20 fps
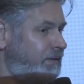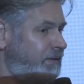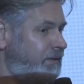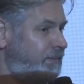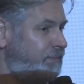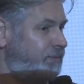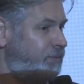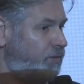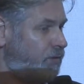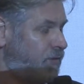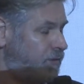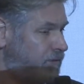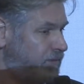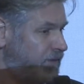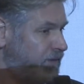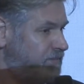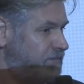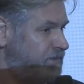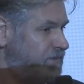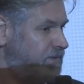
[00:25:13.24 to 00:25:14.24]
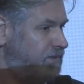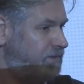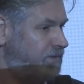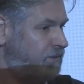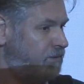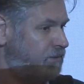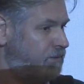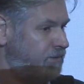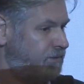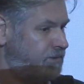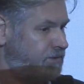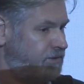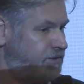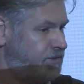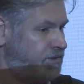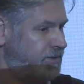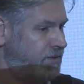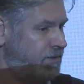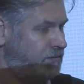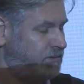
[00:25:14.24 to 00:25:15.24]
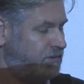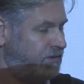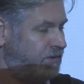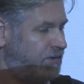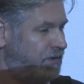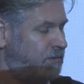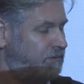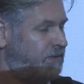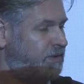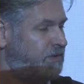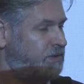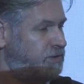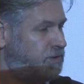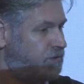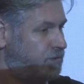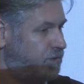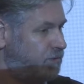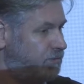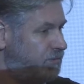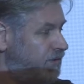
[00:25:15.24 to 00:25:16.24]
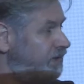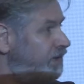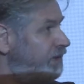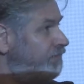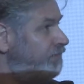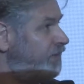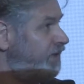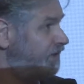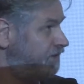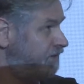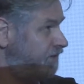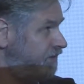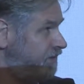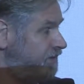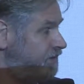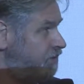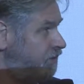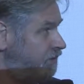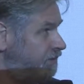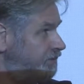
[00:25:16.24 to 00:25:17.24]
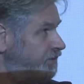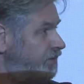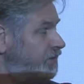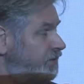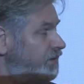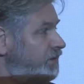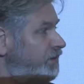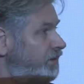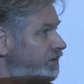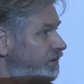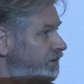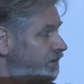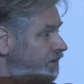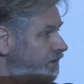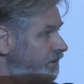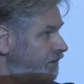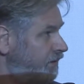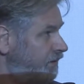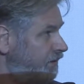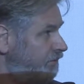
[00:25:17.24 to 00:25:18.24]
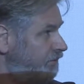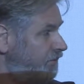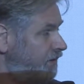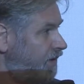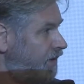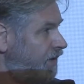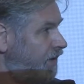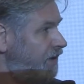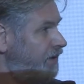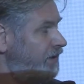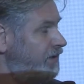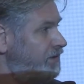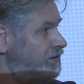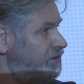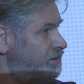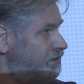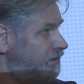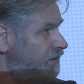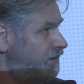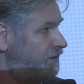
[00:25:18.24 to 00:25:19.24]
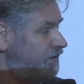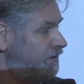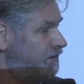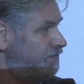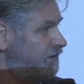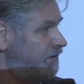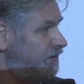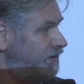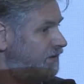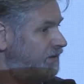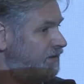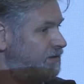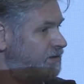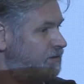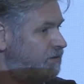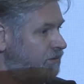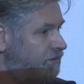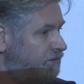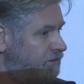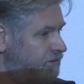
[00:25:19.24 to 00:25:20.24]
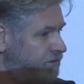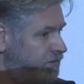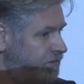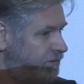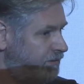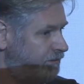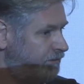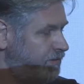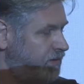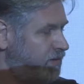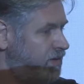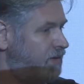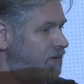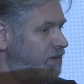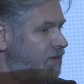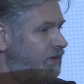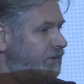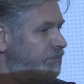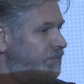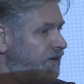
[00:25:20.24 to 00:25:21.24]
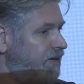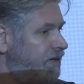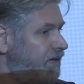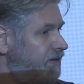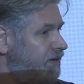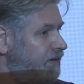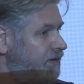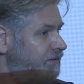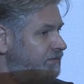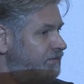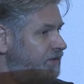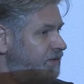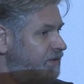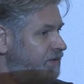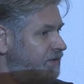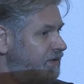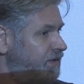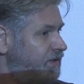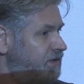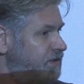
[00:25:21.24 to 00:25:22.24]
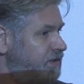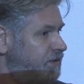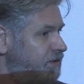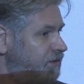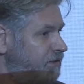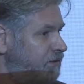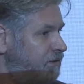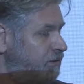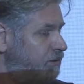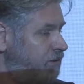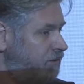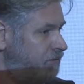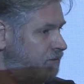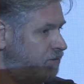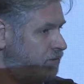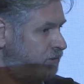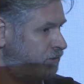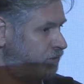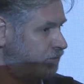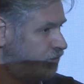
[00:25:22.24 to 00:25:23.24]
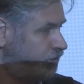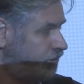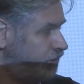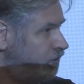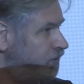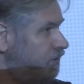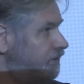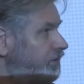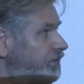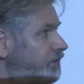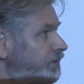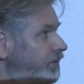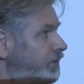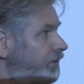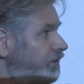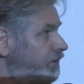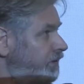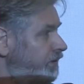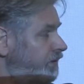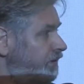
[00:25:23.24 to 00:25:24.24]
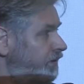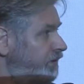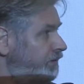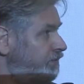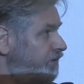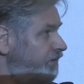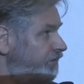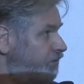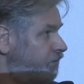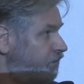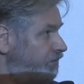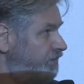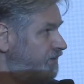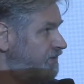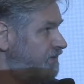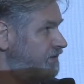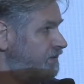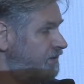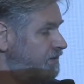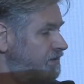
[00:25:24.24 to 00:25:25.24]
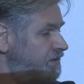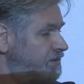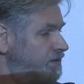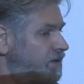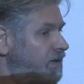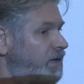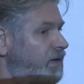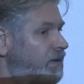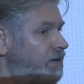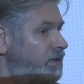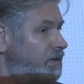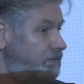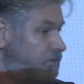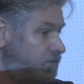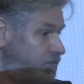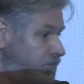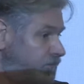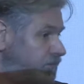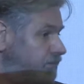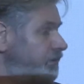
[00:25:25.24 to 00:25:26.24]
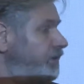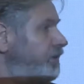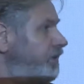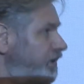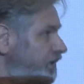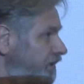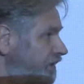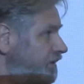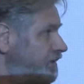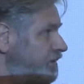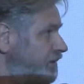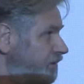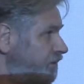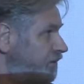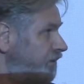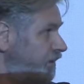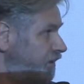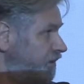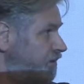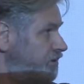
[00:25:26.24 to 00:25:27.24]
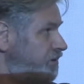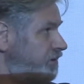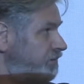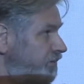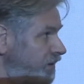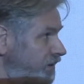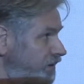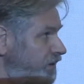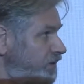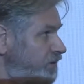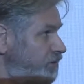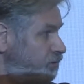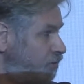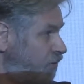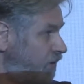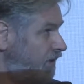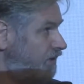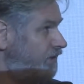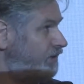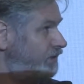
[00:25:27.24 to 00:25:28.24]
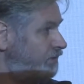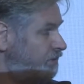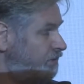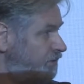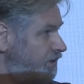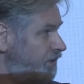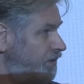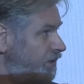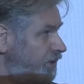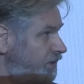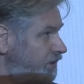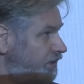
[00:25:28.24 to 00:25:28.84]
programs on shouting out and showing the benefits of highly insulated buildings, of mechanical ventilation, of controlled performances, nearly zero energy buildings, what really